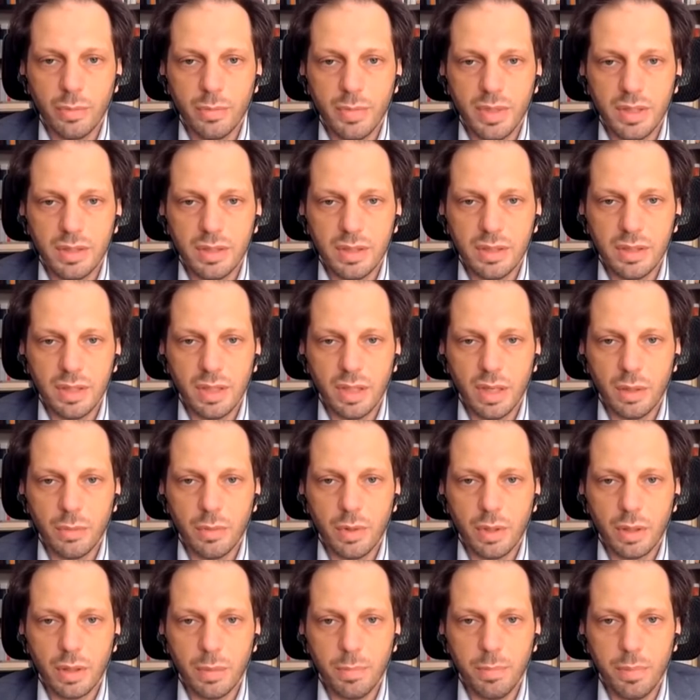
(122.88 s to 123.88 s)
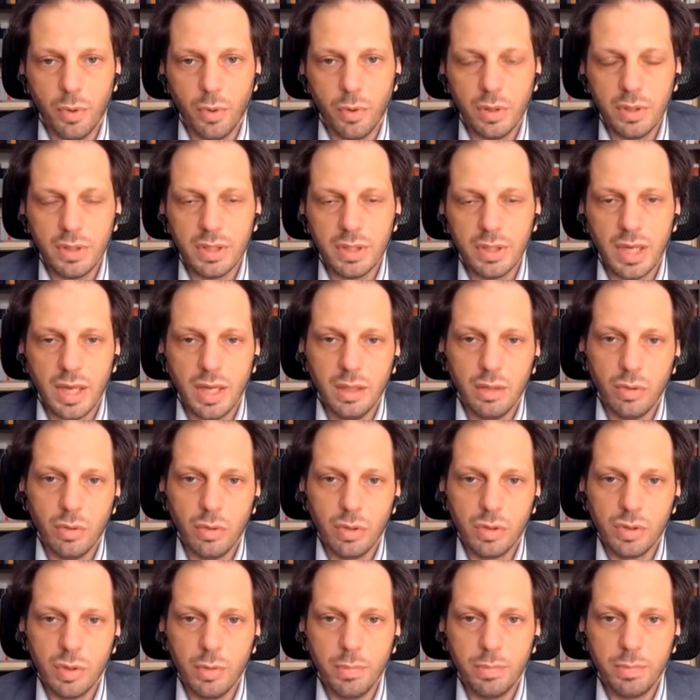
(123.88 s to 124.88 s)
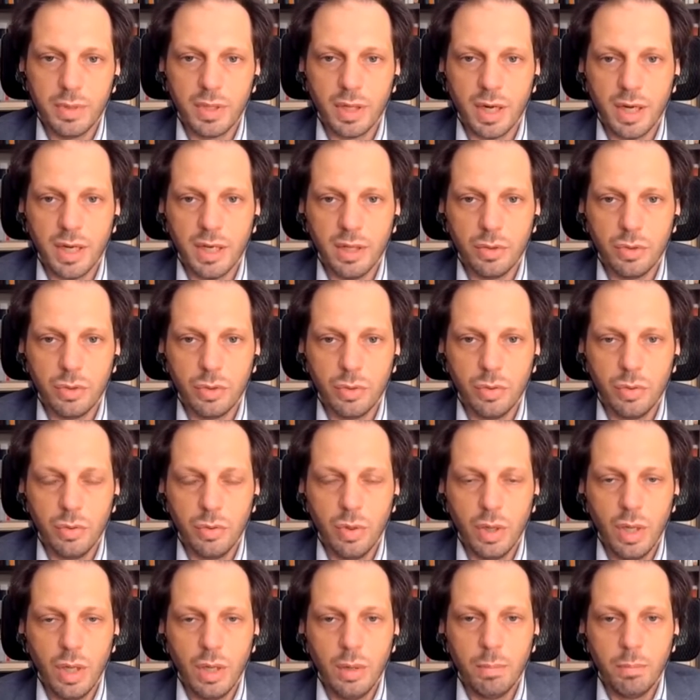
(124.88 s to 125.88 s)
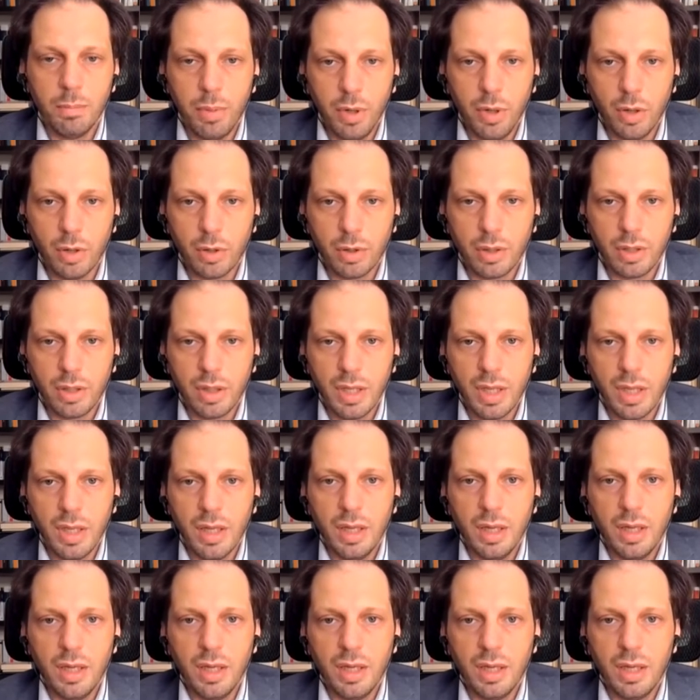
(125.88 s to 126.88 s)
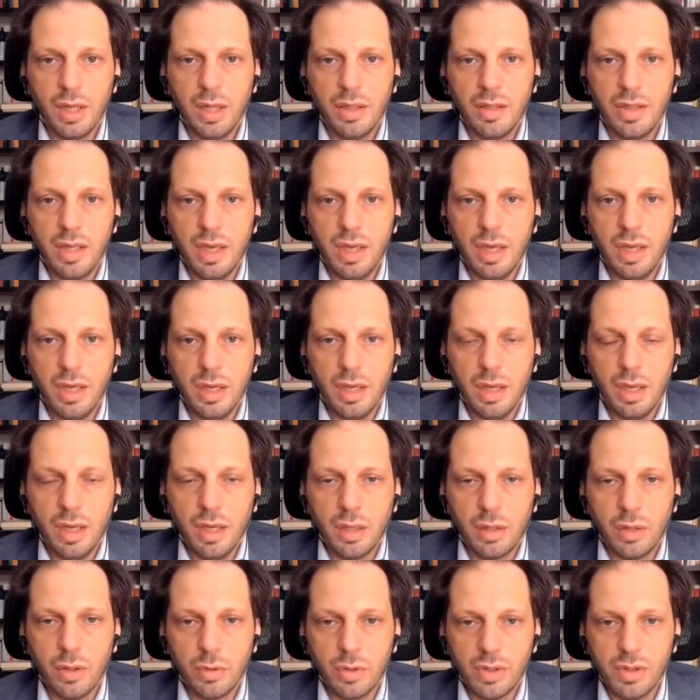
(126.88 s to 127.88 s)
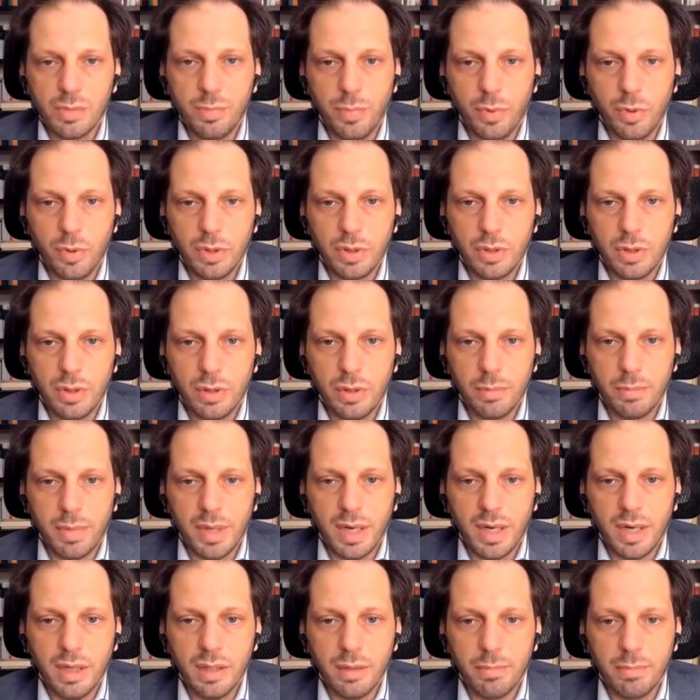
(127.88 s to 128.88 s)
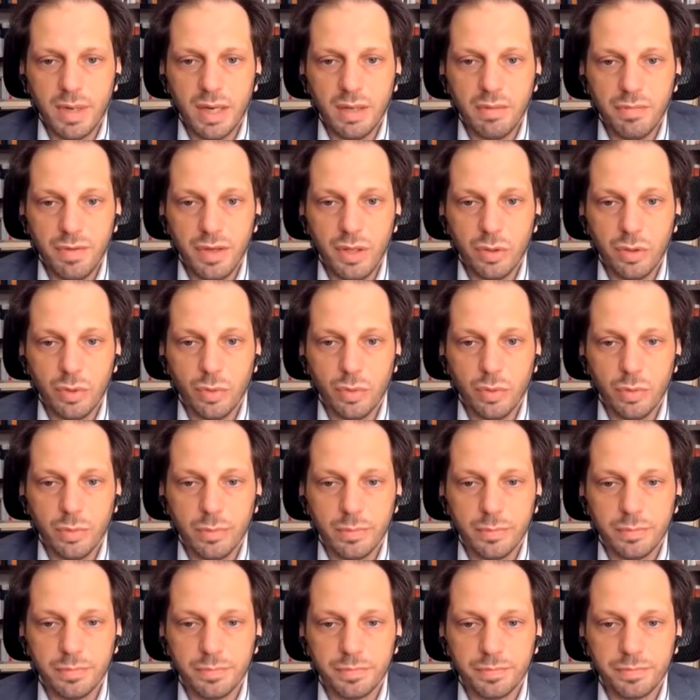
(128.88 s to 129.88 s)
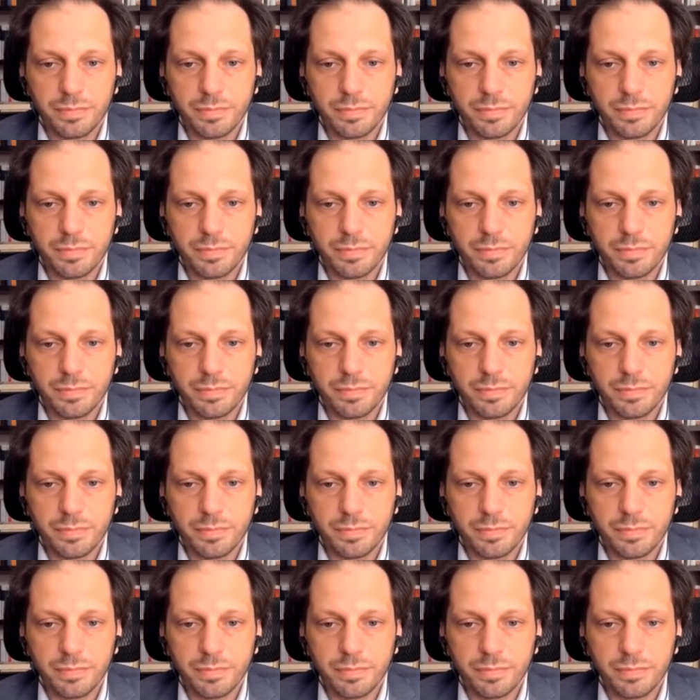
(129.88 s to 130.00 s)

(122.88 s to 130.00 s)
documented in our report, and also trying to block the cross-border by veto.